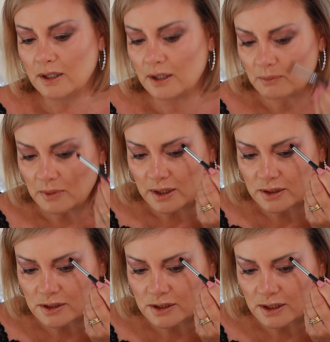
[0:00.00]
I
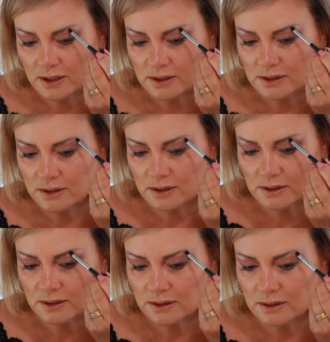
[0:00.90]
might just,
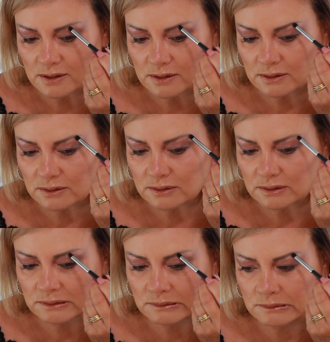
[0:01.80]

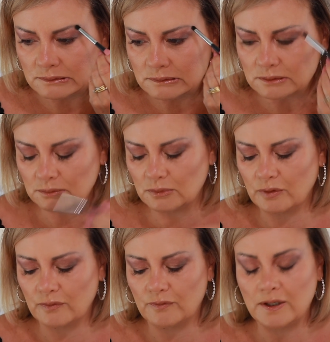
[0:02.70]
I'm not
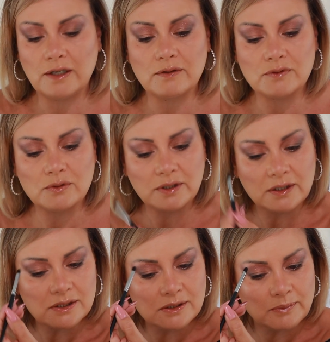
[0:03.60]
a fan of doing
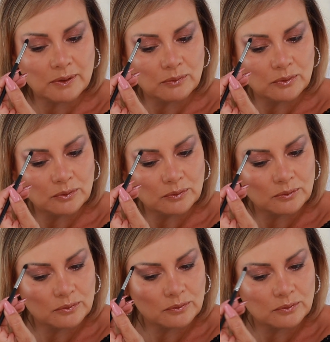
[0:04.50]
this, but we'll
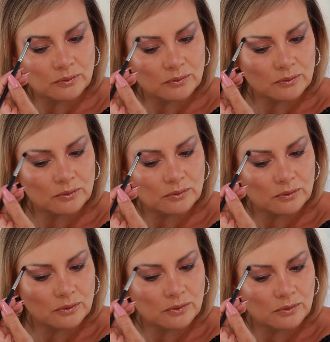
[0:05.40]

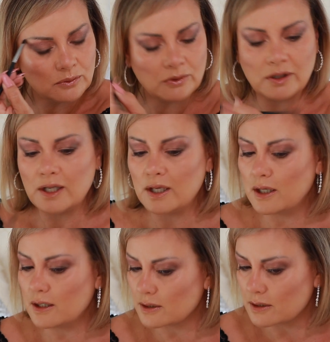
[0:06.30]
do
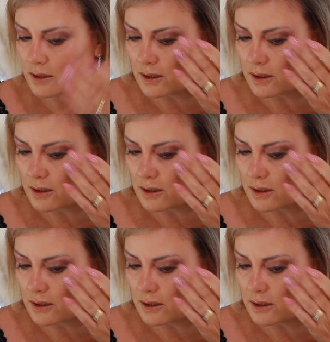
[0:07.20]
that.